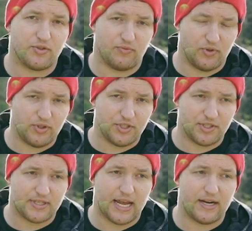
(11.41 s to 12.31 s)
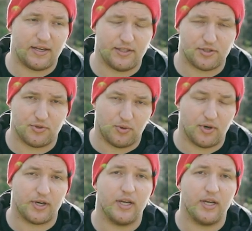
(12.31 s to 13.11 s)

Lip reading: or really just add a historic